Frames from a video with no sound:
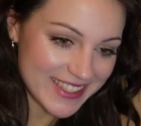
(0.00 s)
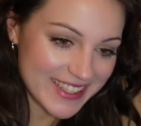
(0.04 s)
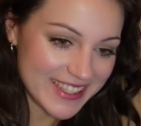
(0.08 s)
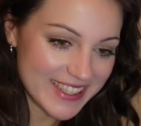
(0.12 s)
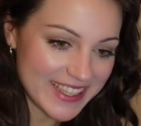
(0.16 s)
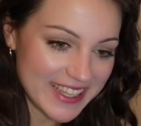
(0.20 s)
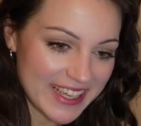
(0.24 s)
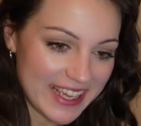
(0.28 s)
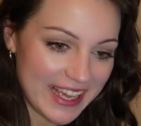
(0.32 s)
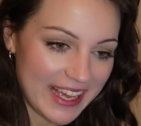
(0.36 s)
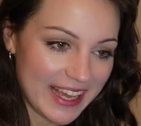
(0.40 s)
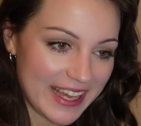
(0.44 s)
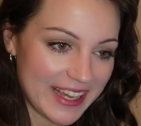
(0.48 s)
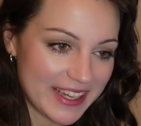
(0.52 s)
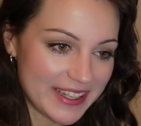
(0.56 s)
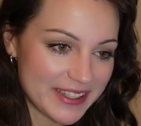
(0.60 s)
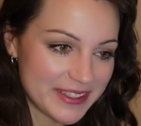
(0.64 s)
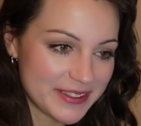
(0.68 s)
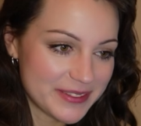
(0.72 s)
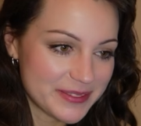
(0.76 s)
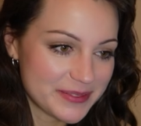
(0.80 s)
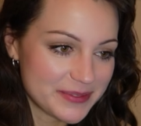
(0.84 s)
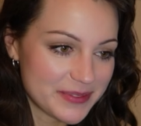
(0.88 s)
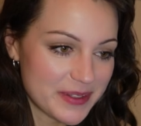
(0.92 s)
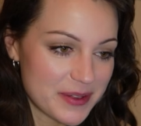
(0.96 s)

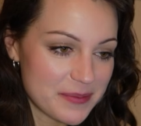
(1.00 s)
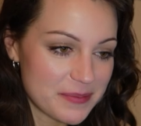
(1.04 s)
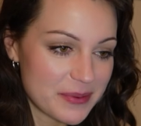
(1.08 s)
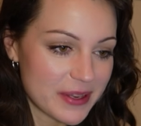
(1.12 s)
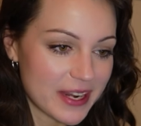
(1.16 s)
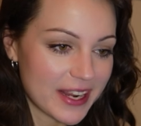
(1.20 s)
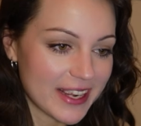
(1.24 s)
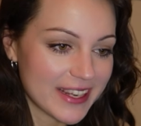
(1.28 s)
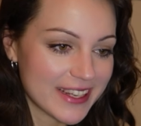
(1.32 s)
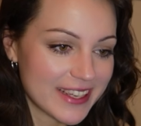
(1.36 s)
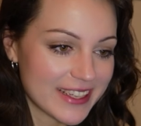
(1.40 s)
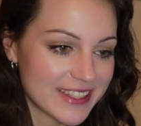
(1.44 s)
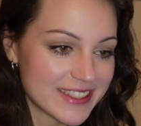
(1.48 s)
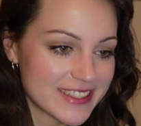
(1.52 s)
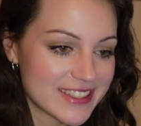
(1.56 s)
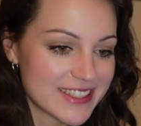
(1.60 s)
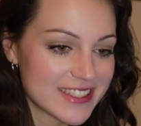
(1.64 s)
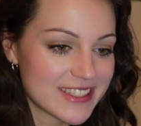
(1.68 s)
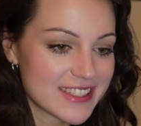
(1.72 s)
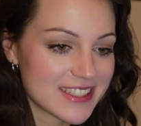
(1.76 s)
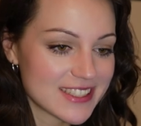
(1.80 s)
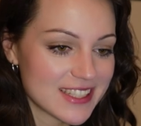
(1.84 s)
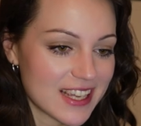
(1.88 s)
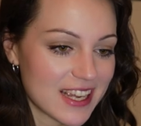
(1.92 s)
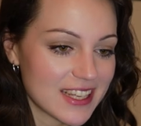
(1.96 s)
But I had
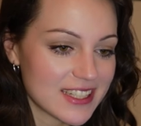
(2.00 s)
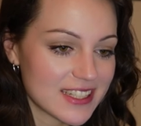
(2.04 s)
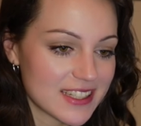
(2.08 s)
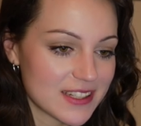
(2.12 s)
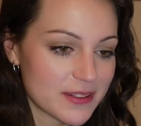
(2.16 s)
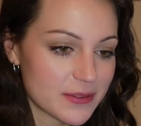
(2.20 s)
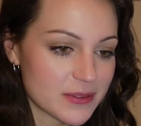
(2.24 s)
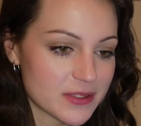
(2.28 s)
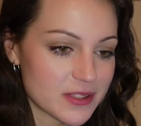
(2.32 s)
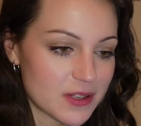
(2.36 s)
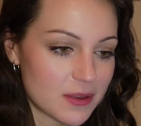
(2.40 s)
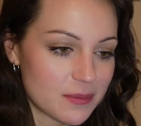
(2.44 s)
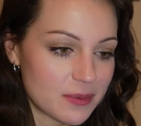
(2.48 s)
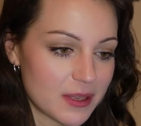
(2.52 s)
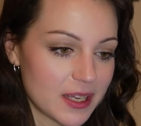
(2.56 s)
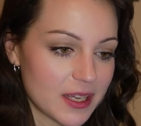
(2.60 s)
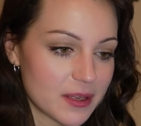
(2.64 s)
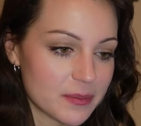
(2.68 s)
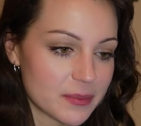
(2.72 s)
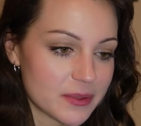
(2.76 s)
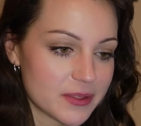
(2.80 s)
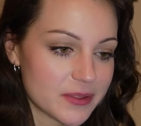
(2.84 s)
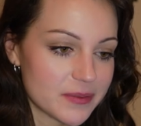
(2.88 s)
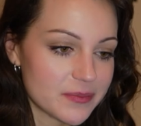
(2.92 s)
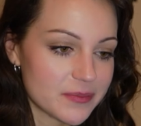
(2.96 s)
decided it was not
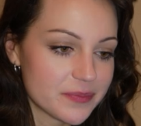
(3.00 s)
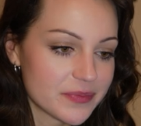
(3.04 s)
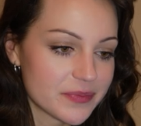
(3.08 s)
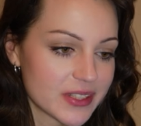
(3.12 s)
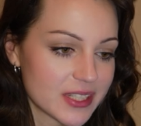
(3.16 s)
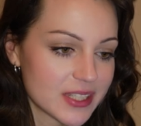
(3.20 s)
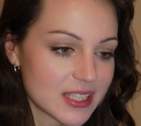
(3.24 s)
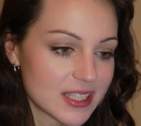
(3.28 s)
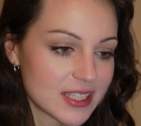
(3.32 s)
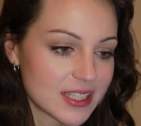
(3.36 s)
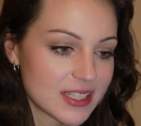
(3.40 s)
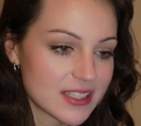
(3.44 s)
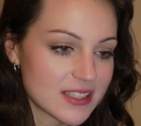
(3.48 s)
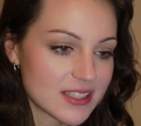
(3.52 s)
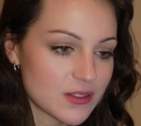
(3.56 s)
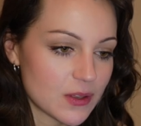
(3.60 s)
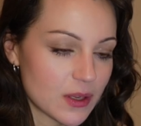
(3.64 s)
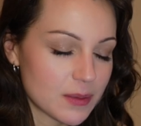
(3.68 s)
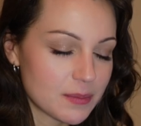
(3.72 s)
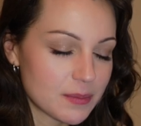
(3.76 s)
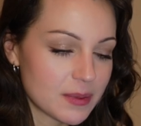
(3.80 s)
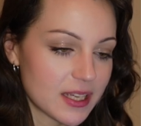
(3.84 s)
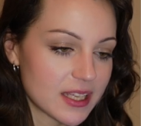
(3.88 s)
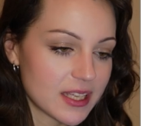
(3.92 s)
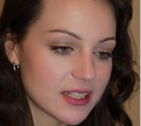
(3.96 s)
playable, so I
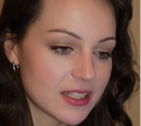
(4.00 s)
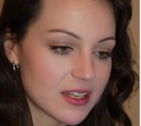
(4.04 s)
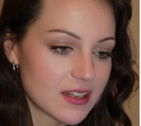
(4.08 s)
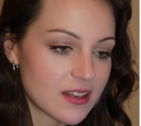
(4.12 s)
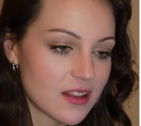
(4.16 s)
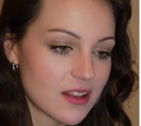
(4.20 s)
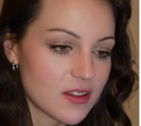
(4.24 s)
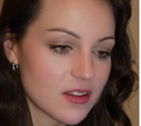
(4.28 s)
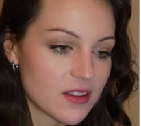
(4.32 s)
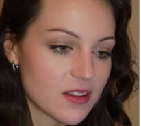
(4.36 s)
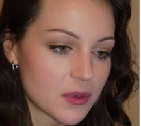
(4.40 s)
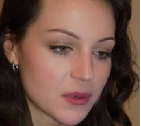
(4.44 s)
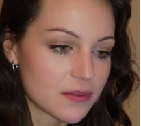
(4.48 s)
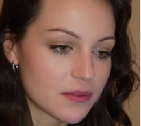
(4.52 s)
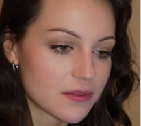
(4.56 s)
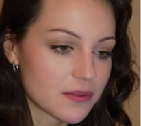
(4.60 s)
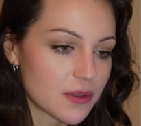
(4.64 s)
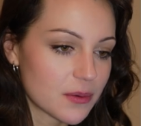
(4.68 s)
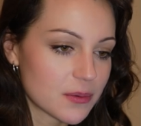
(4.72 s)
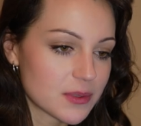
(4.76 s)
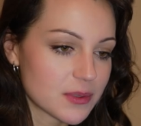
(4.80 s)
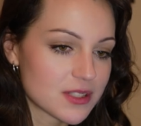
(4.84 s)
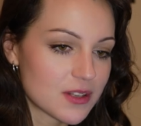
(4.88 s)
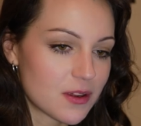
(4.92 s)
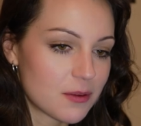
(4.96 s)
played another move that
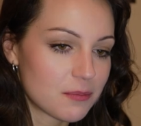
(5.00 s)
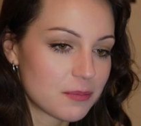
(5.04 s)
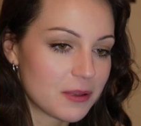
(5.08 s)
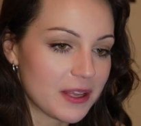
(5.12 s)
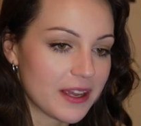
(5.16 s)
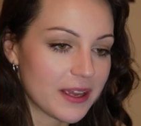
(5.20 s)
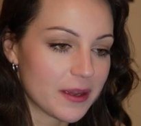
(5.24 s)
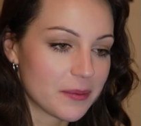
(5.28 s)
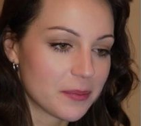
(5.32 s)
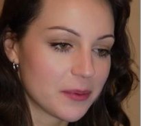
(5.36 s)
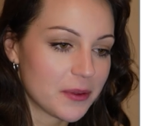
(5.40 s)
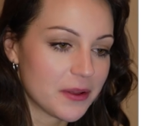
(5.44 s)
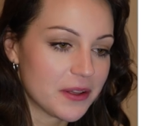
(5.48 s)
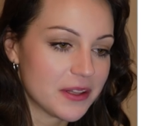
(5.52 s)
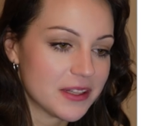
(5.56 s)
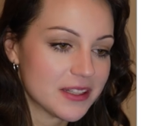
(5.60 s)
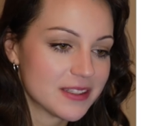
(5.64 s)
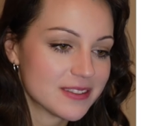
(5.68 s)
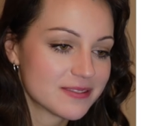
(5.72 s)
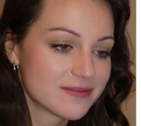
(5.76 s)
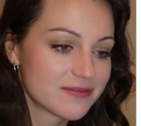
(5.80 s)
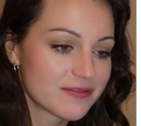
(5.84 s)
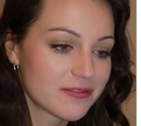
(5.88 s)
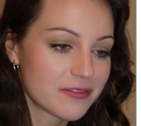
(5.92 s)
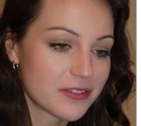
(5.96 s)
was not playable
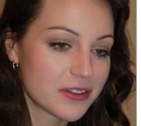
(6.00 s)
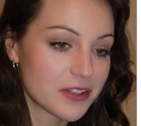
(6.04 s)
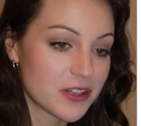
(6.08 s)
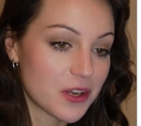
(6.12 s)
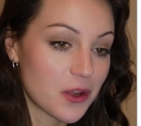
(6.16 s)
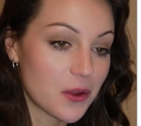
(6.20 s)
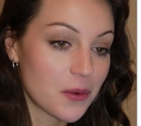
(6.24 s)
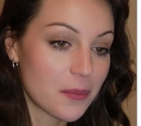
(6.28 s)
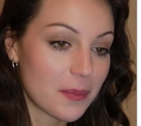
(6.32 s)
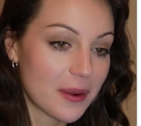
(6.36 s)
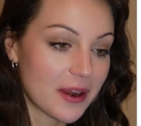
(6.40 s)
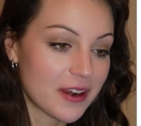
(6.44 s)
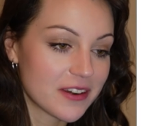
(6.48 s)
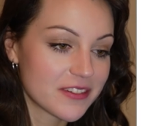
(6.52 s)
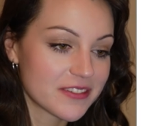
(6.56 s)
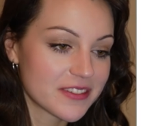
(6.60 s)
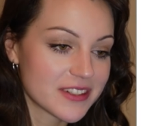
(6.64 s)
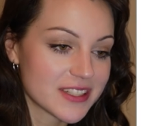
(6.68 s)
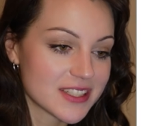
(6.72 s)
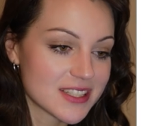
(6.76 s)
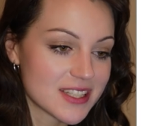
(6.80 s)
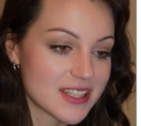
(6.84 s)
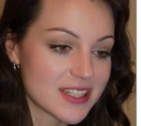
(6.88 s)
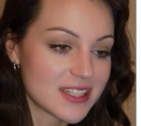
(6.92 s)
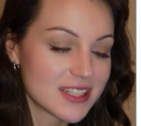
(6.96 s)
for no apparent
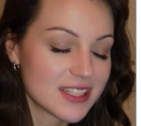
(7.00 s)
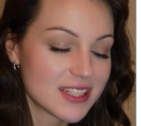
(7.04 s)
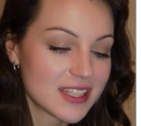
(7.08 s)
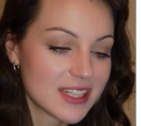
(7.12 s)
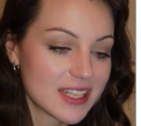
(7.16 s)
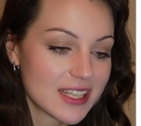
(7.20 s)
reason.